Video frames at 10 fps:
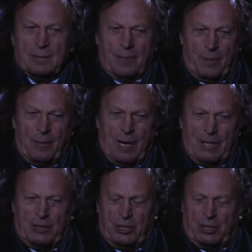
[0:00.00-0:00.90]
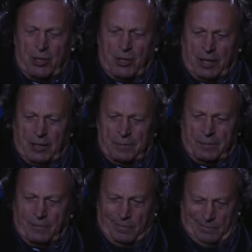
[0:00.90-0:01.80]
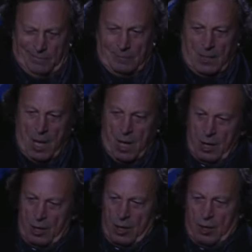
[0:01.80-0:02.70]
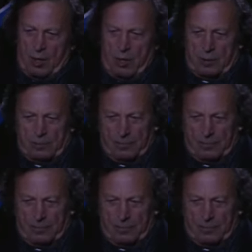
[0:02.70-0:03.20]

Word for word: I'm glad you're talking. Good luck.